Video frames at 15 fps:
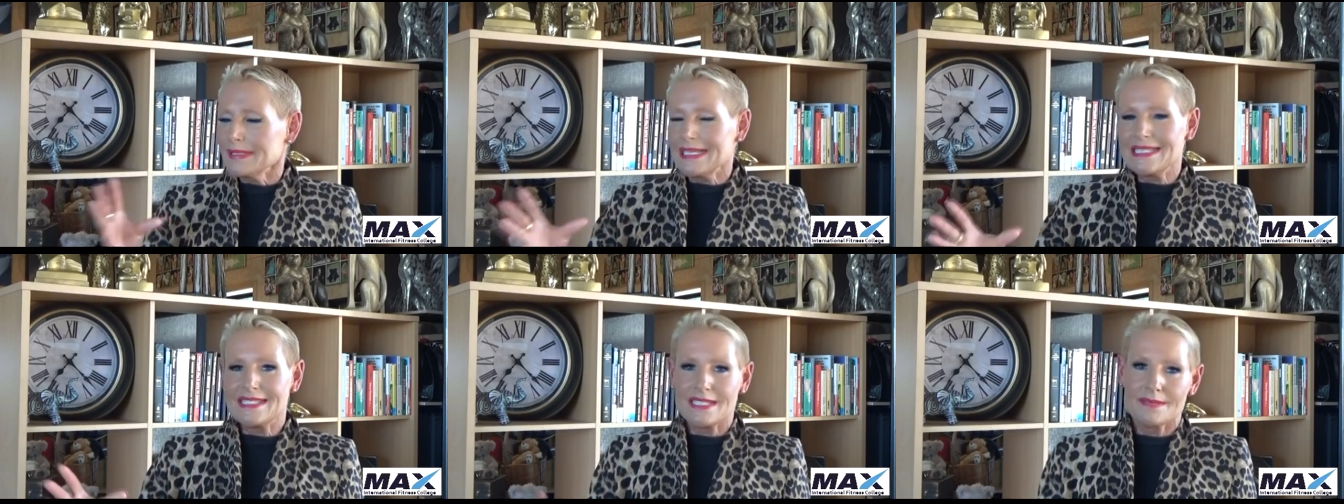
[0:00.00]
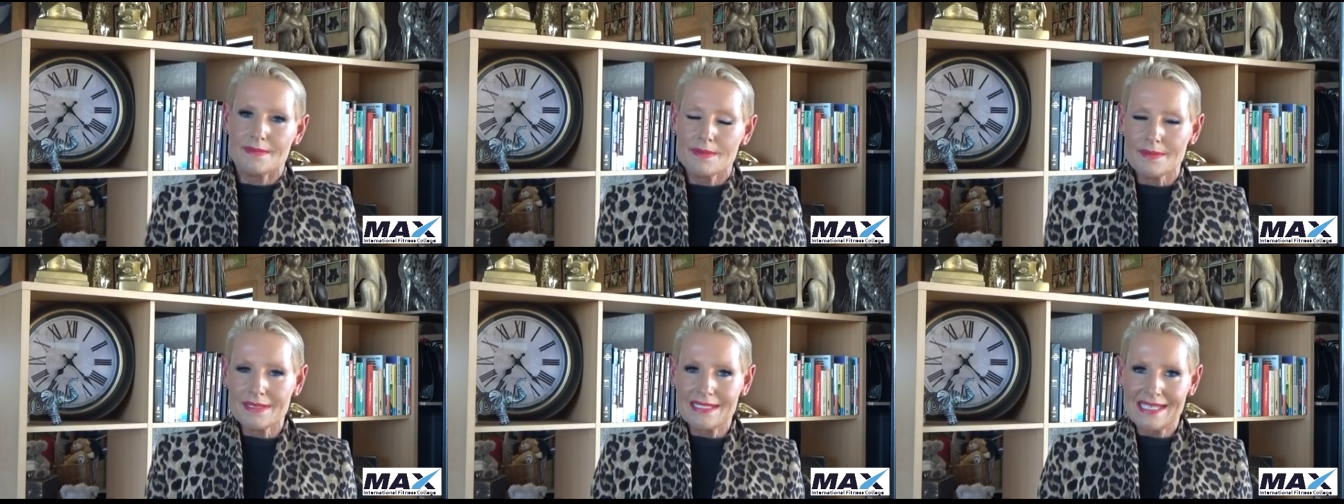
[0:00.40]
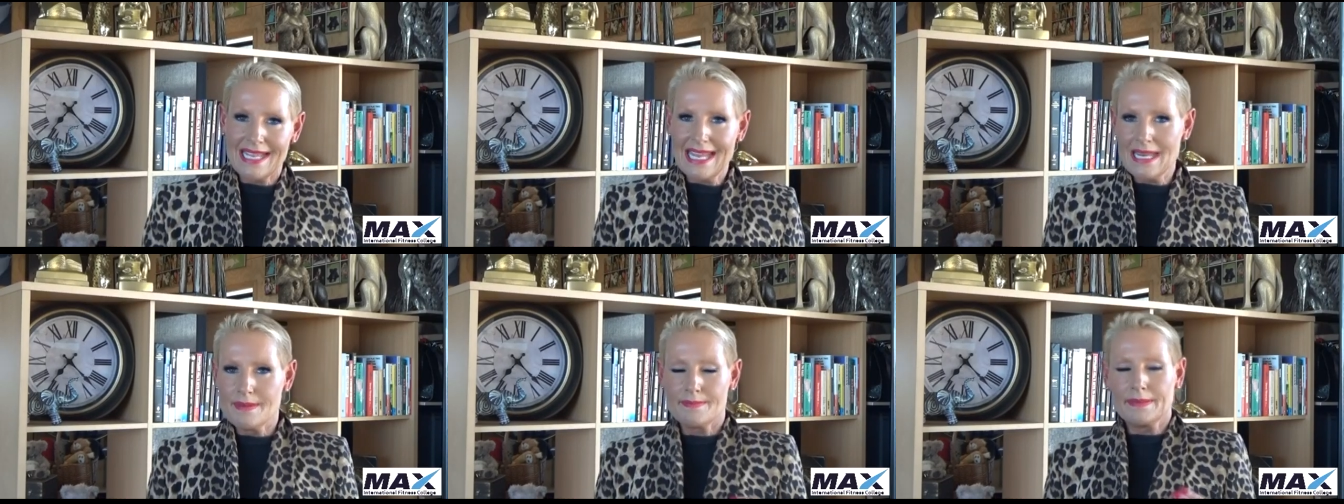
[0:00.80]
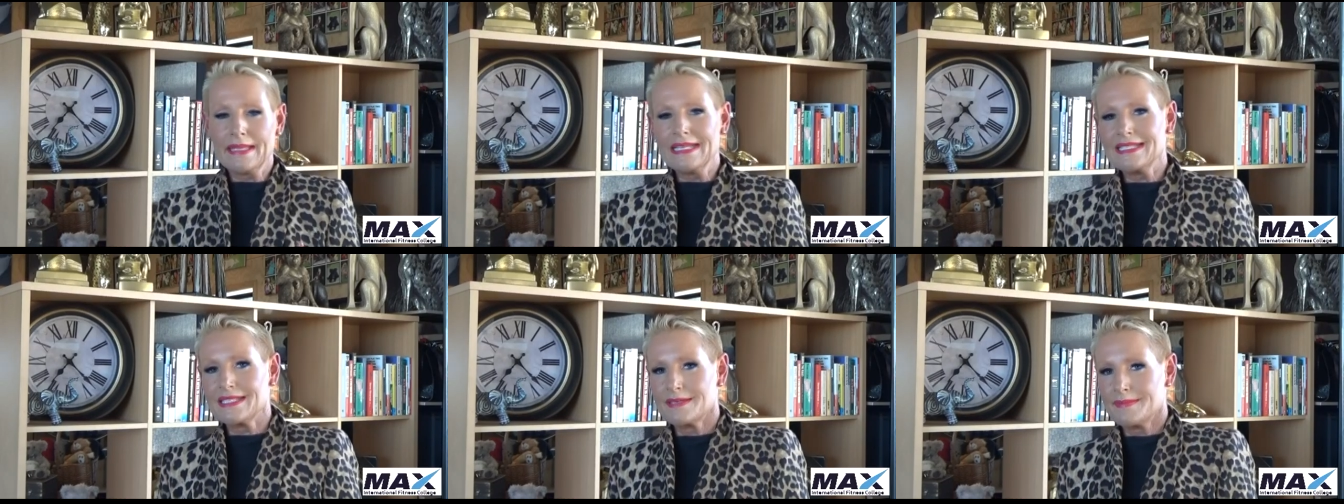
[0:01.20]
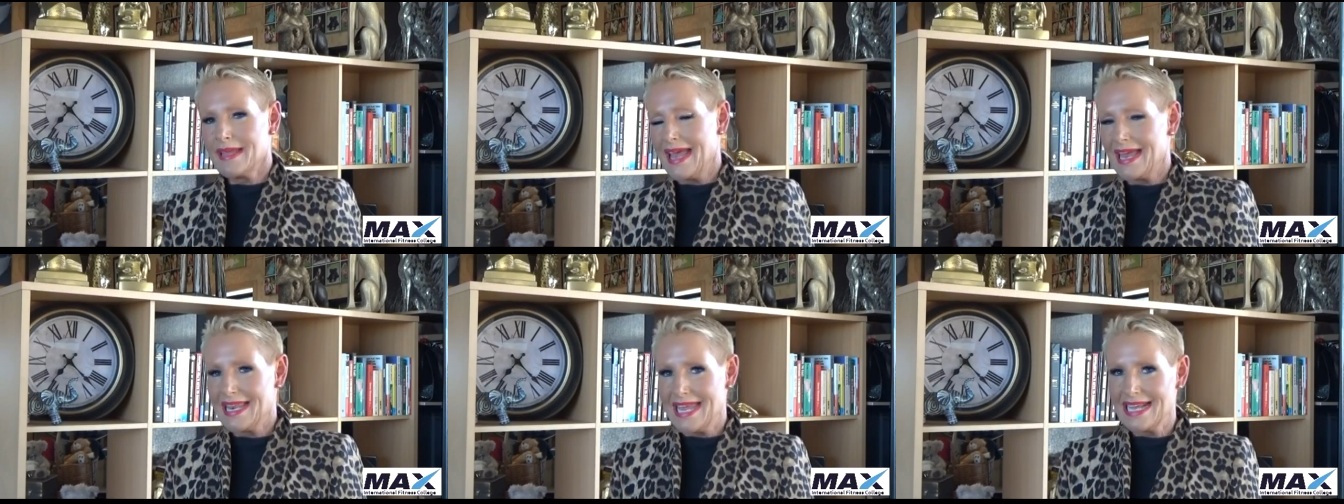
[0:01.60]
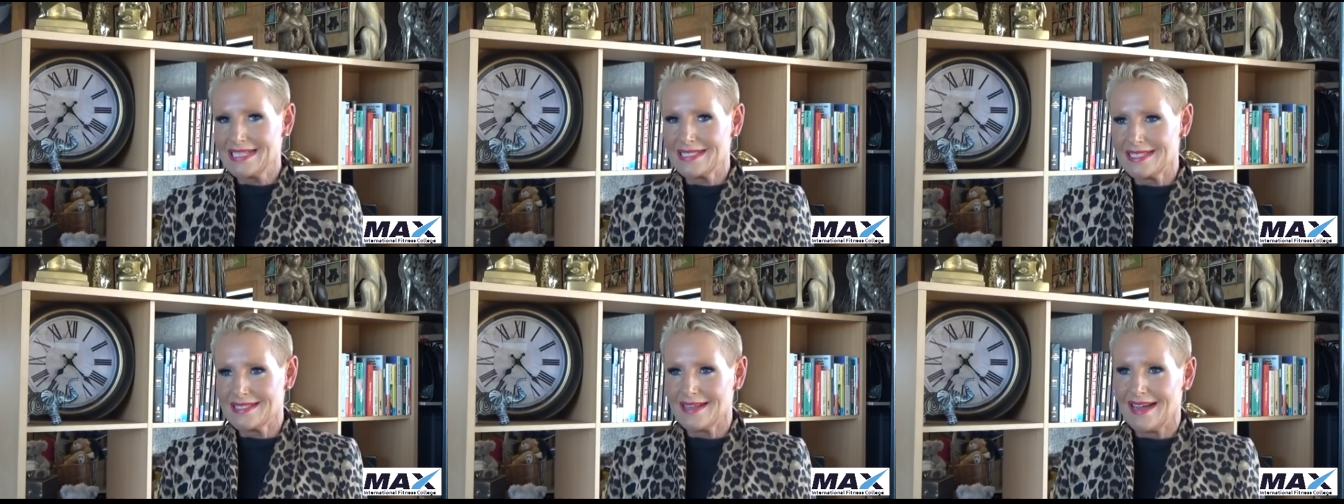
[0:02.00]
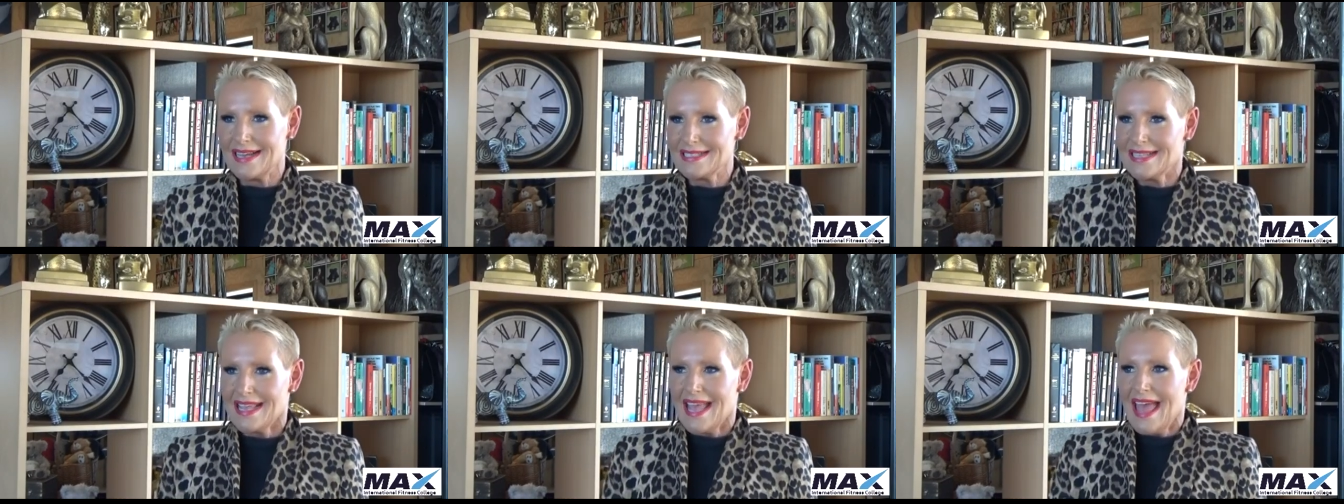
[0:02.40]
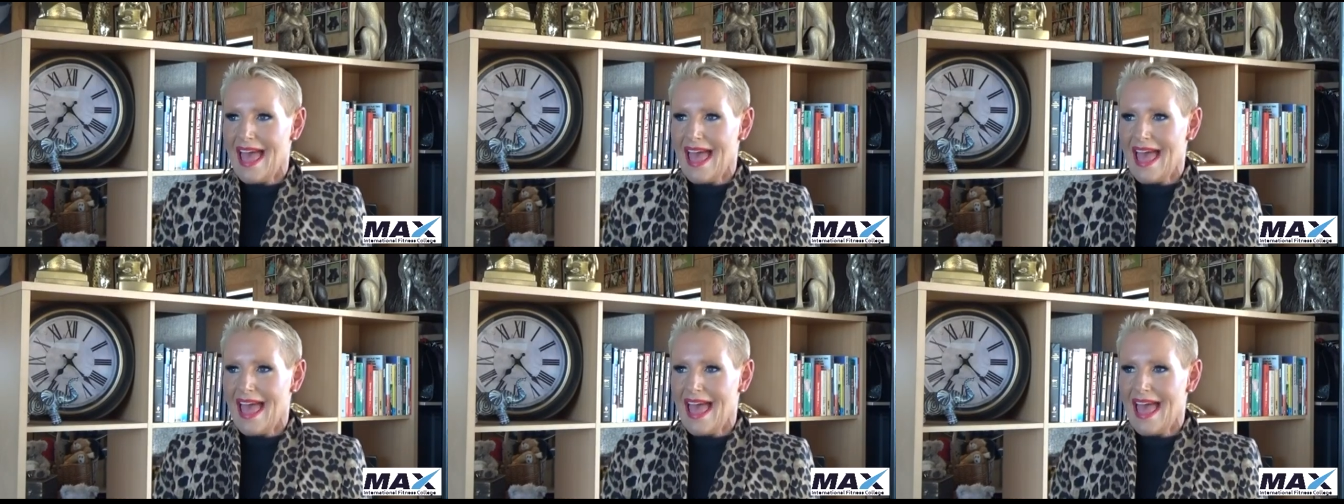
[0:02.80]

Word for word: Please tell me what to eat and please tell me how to exercise.